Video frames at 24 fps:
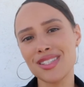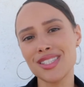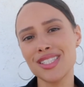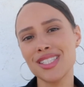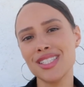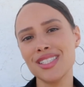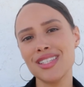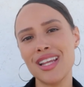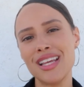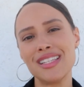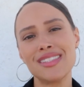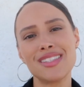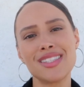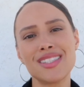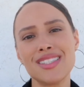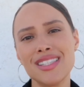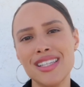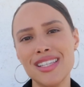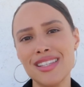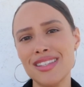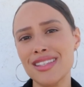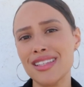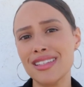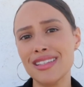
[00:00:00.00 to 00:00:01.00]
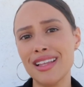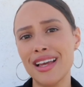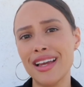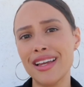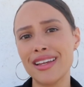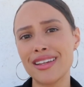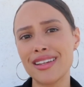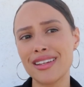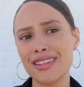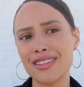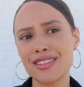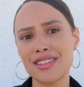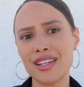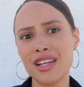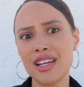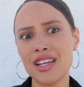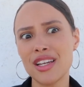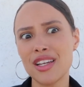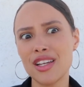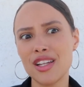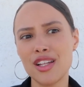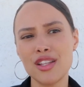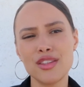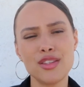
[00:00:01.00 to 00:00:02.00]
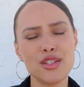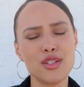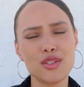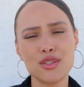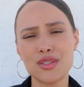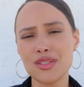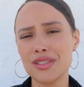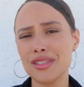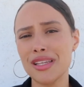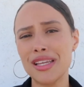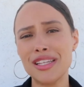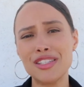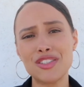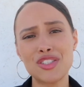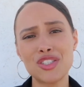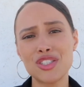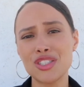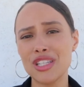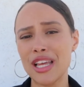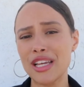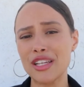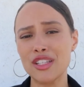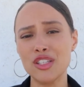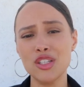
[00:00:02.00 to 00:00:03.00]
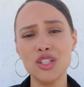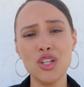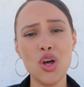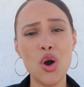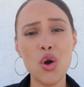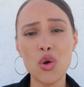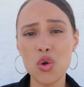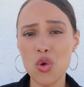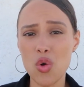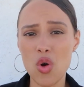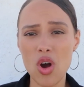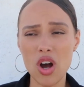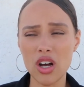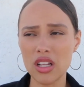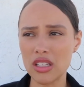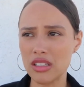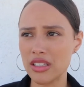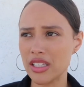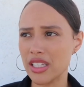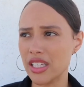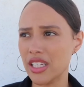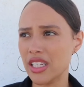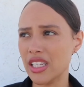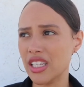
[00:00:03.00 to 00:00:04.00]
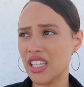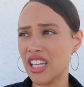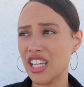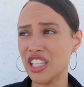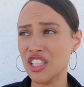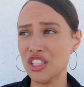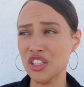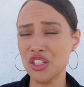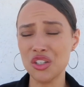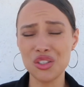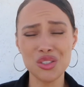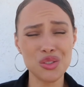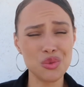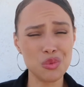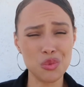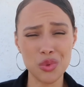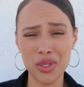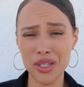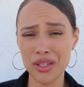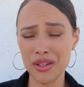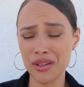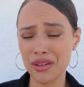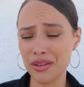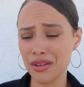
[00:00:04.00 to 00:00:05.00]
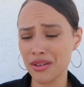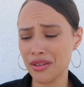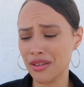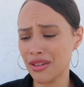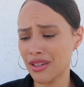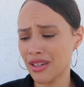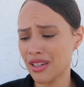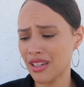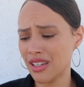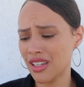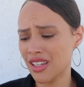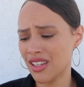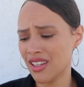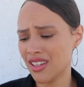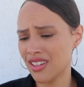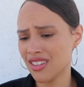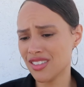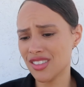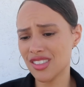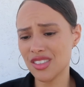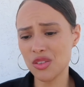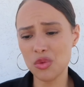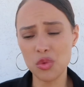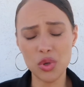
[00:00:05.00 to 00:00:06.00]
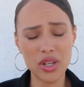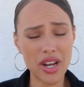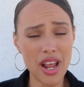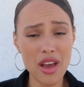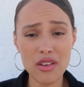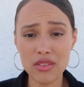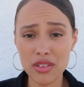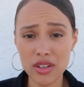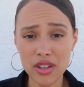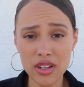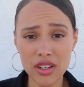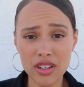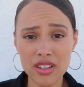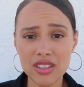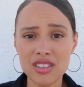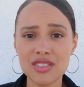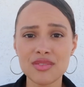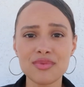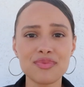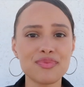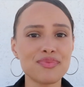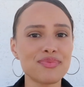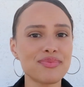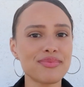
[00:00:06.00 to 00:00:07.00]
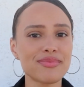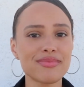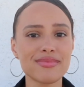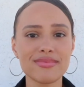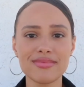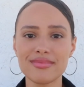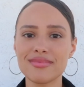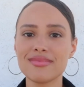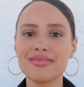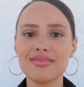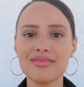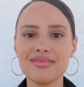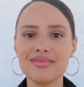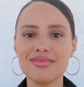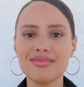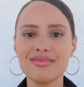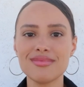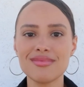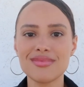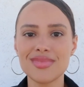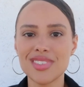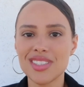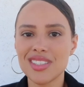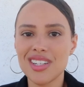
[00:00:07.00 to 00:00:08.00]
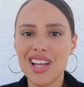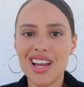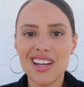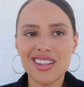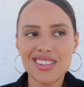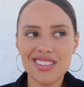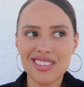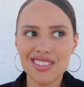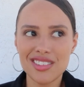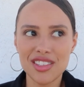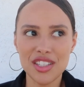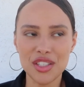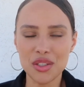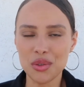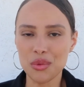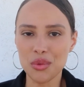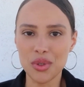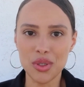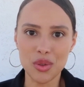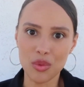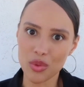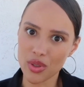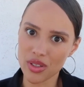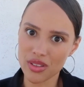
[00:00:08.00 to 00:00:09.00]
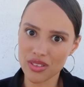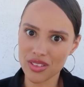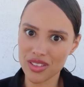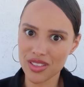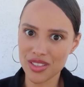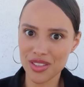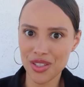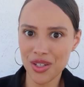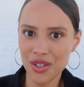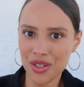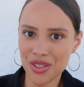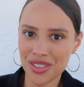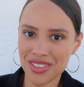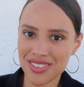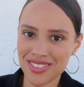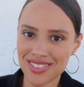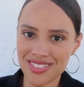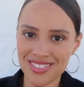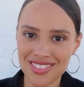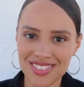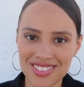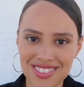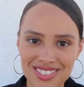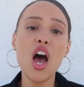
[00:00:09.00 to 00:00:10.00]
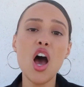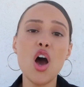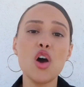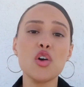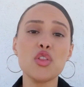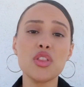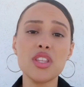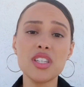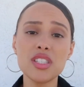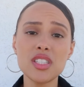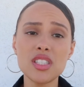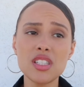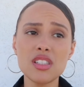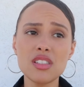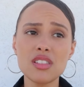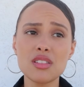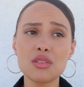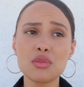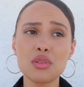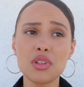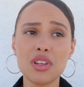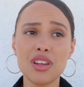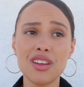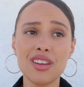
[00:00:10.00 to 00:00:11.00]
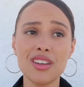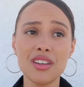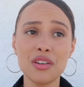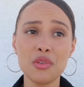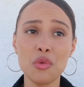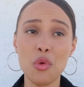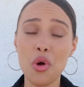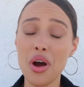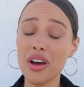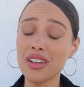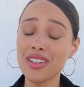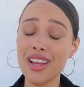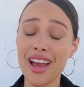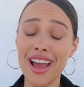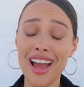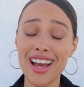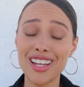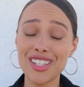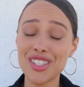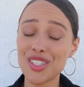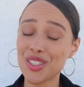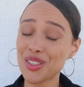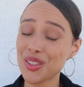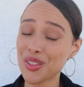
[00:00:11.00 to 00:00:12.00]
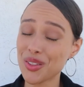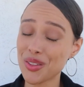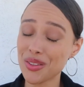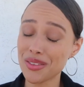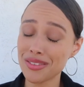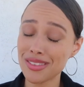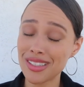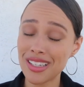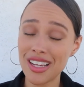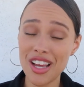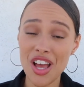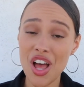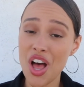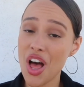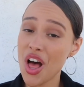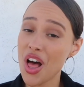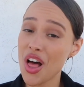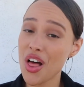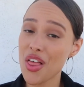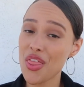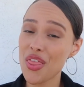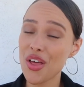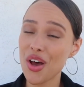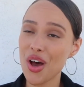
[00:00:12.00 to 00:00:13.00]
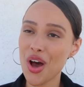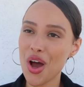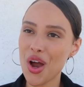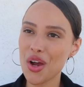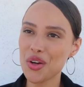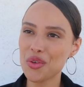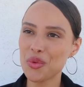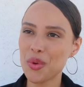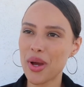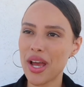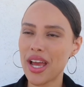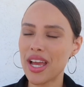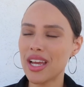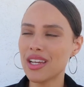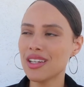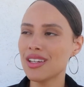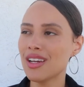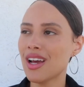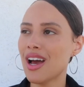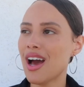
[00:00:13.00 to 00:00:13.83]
it and see that like it's like low quality, it looks weird, whatever, they're not gonna want to work with you. Oh, this is one I had to learn the hard way.